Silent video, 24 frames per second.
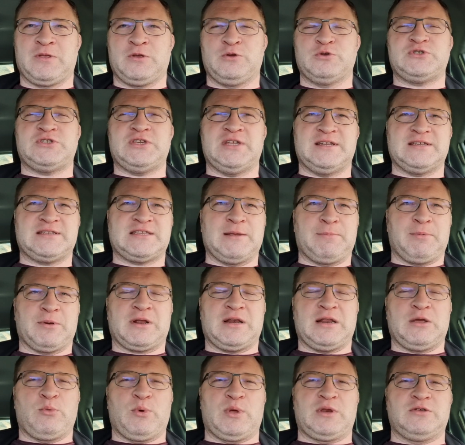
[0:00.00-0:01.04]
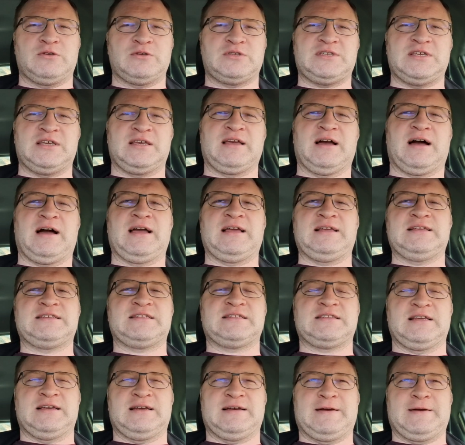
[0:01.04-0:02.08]
You see this typically when you see
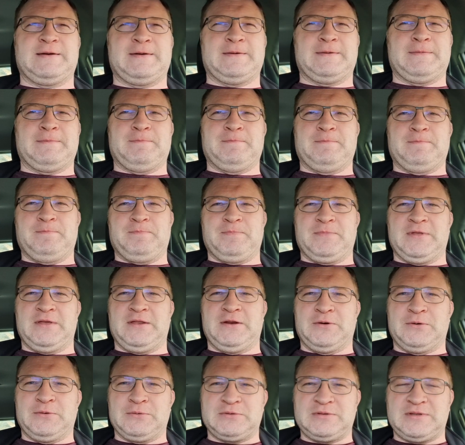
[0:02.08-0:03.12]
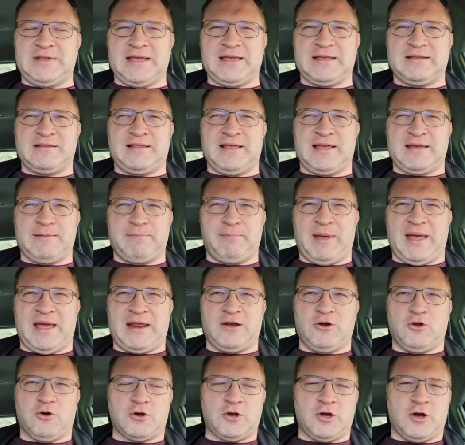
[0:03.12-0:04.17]
guys, take a
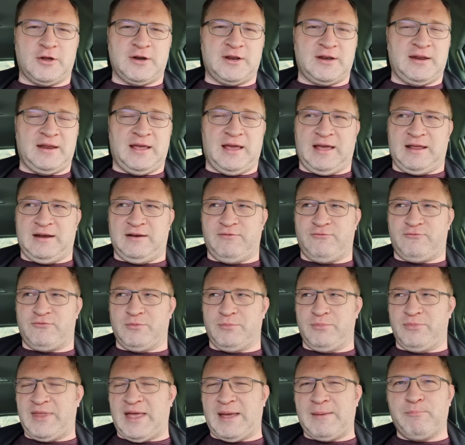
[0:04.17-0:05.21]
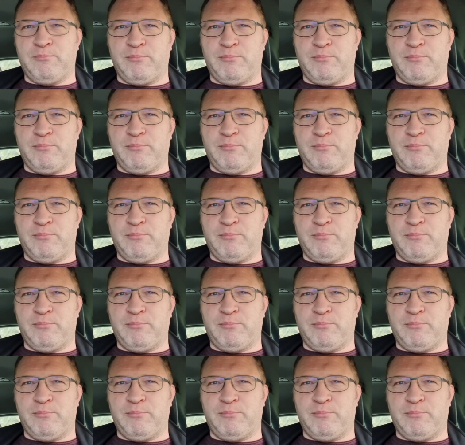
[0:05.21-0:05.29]
bad knockout, and from